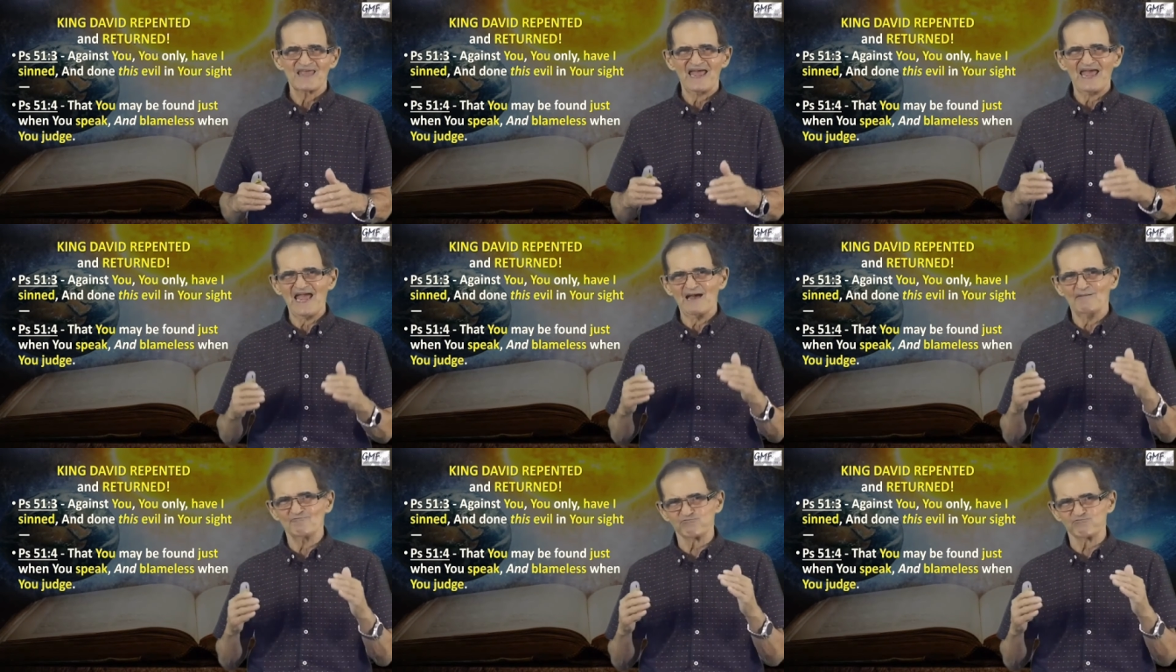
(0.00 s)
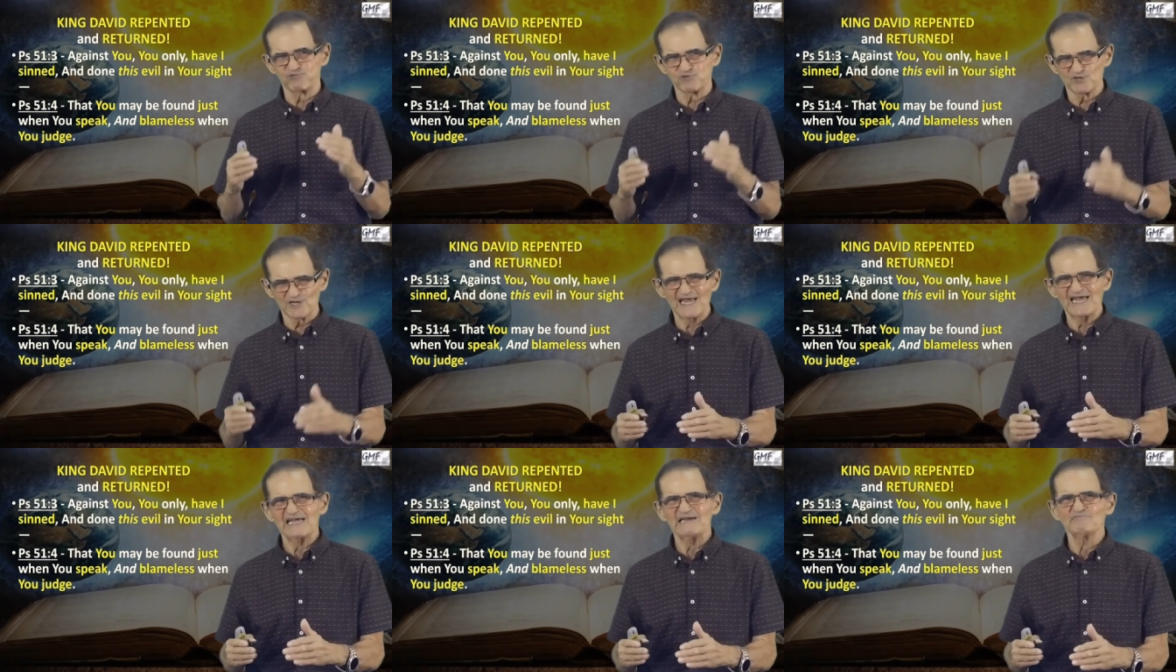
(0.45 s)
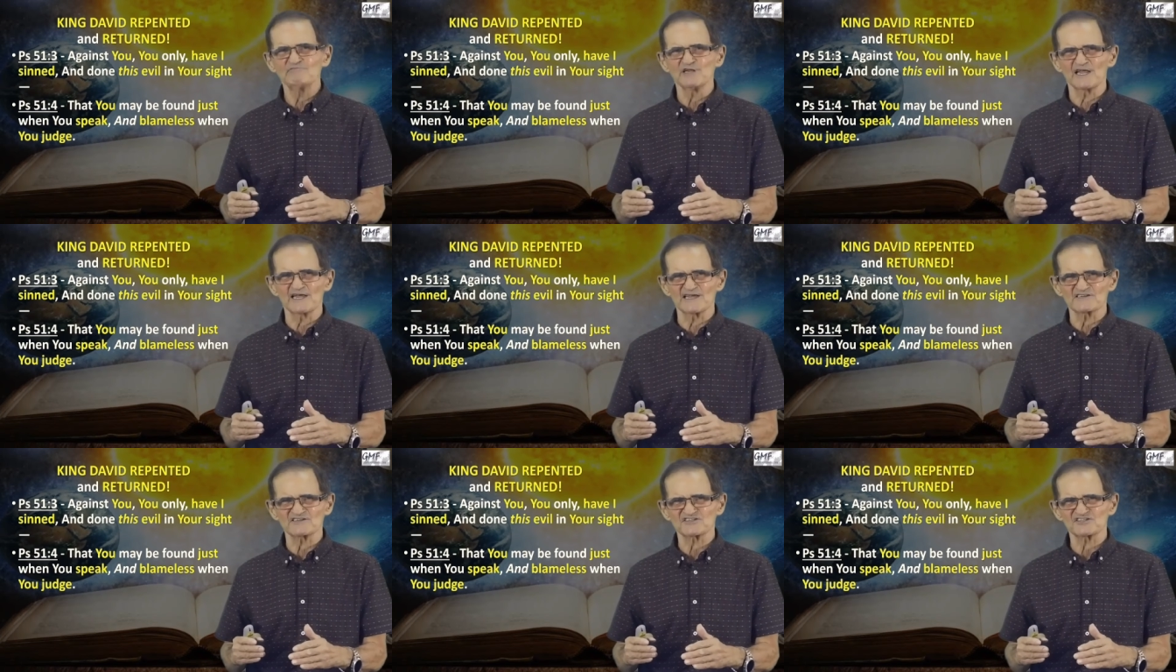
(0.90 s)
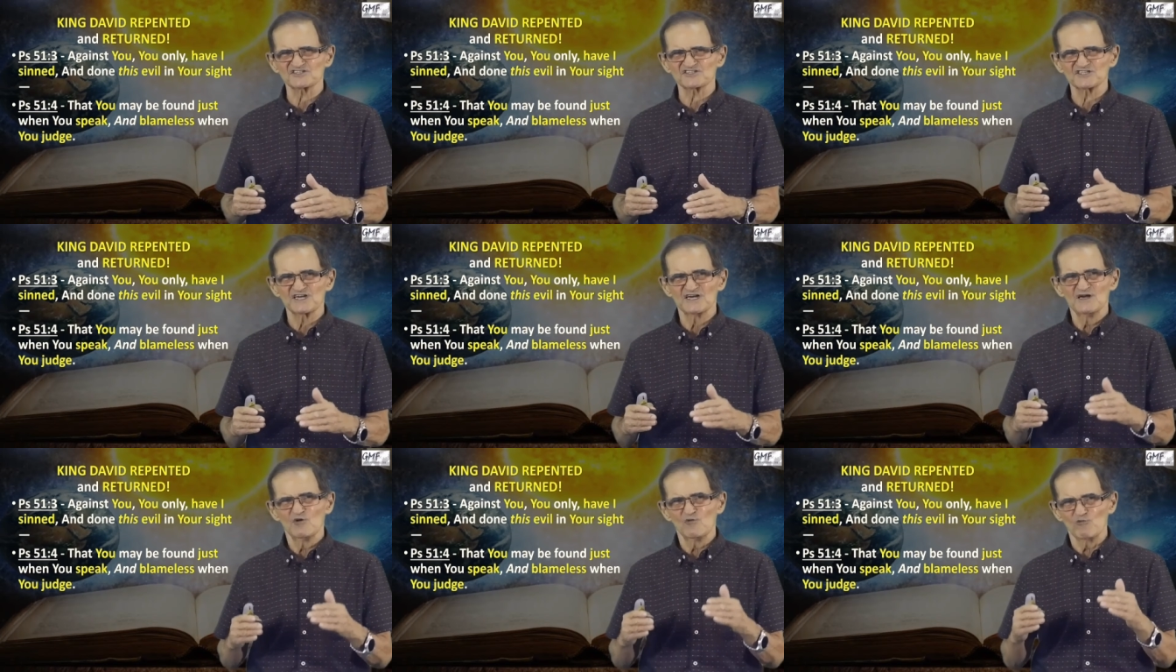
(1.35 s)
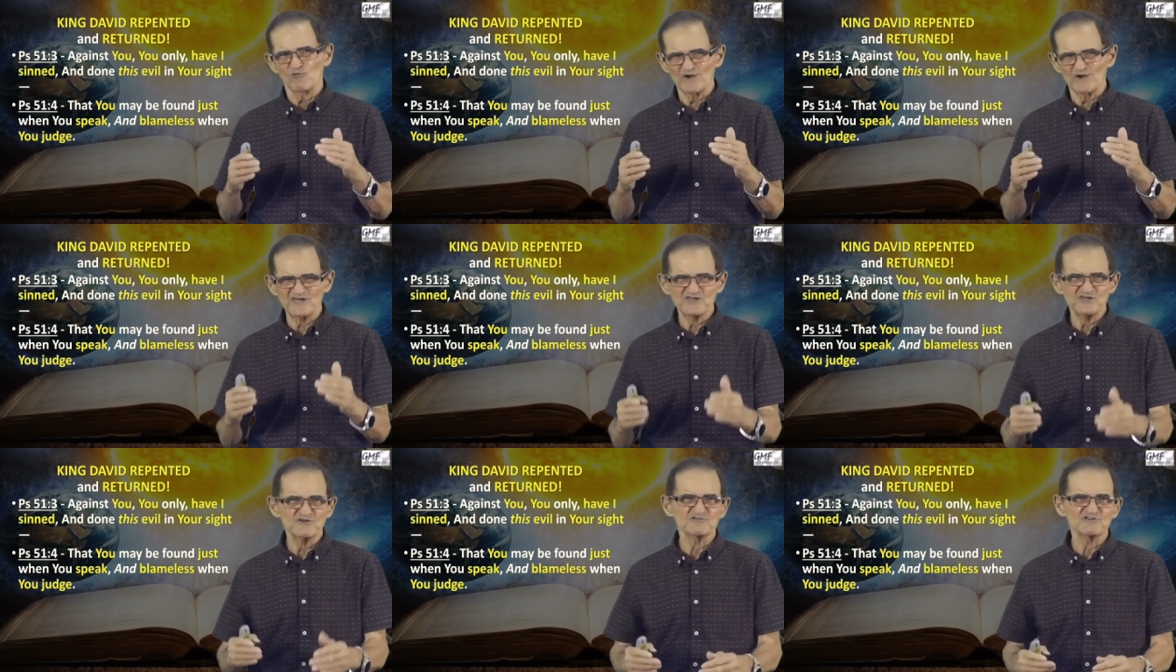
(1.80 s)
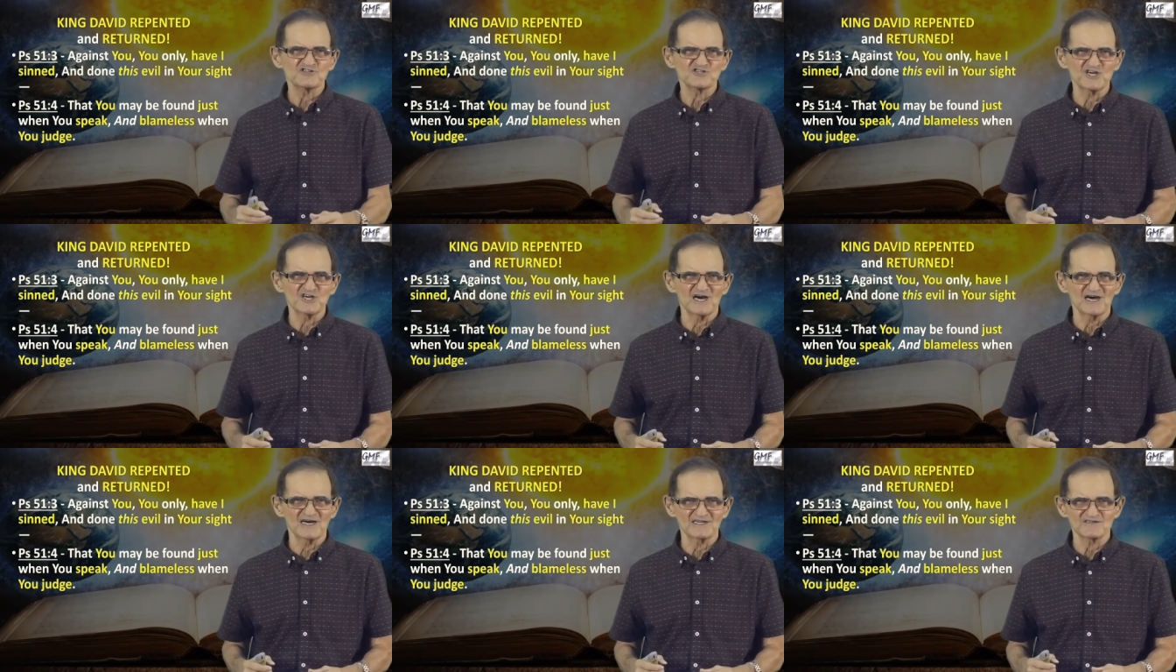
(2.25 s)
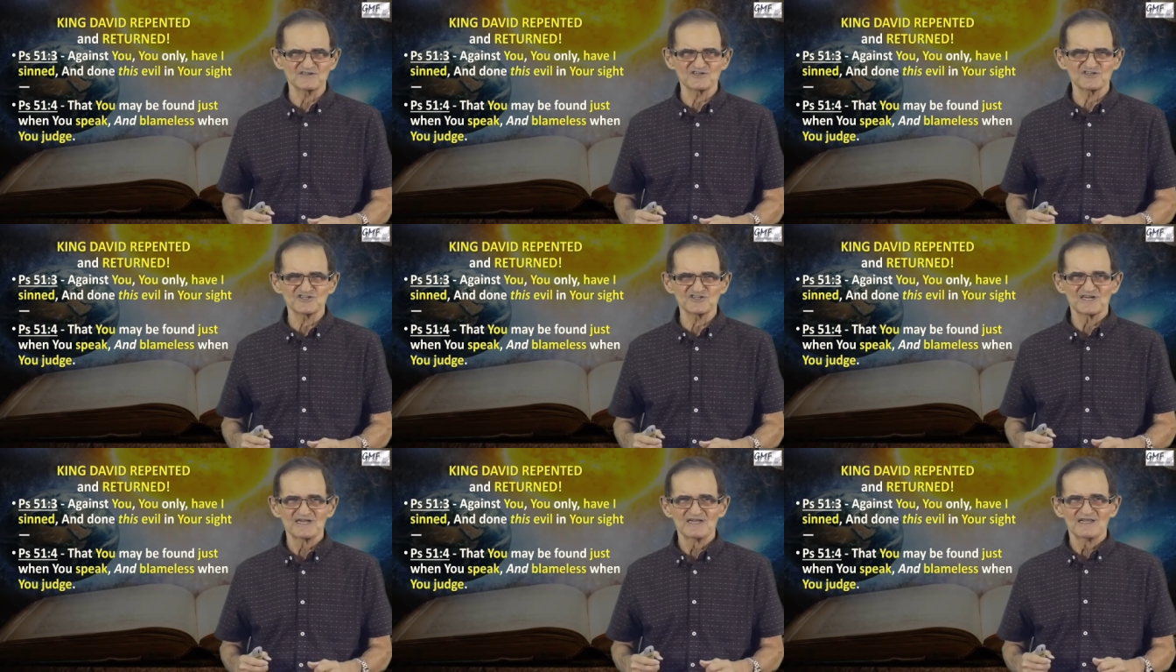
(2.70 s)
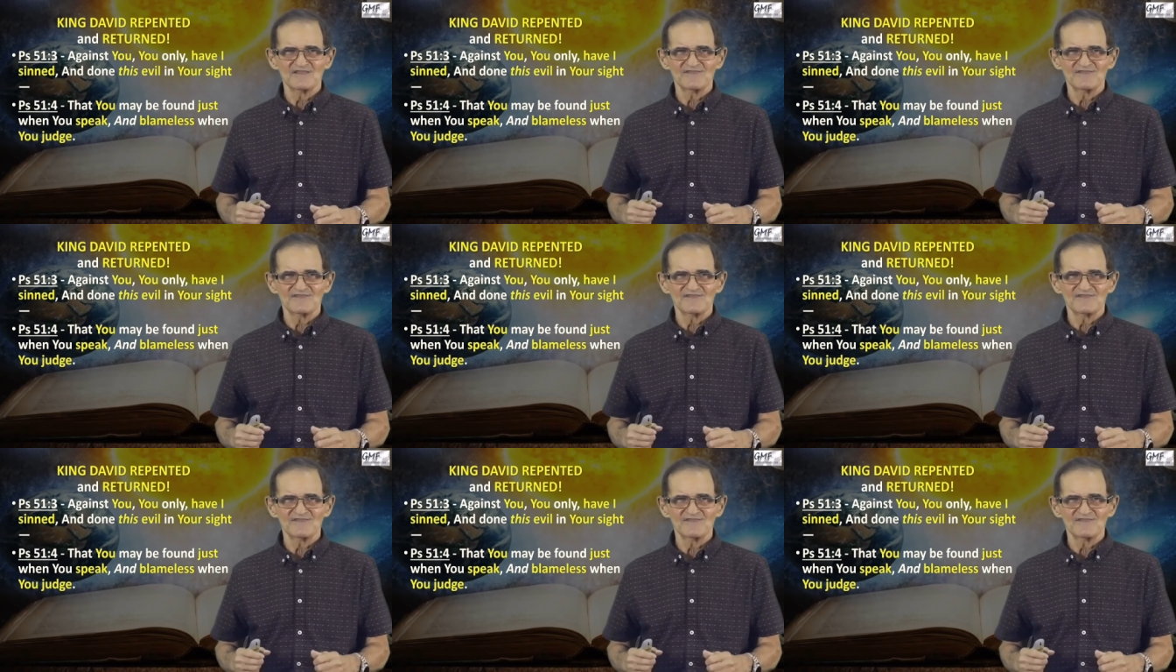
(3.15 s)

and blameless when you judge.